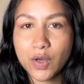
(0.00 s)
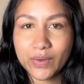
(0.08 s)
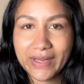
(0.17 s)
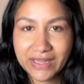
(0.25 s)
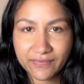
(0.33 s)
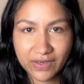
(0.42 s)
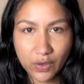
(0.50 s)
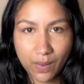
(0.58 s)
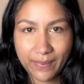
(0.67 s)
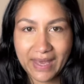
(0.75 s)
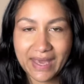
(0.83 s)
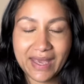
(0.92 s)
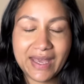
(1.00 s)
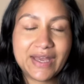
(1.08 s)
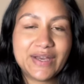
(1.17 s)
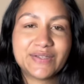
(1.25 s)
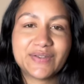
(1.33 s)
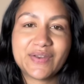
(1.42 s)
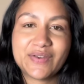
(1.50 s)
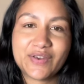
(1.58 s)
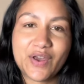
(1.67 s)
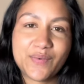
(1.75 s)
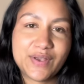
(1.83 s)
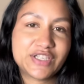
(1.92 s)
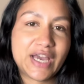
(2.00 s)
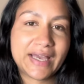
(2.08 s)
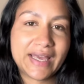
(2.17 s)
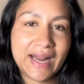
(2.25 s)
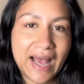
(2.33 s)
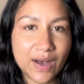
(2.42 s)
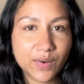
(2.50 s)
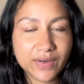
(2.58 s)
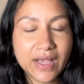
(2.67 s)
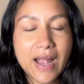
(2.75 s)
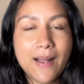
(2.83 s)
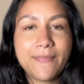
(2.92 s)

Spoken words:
I'll link the video up here so that you can go and check it out.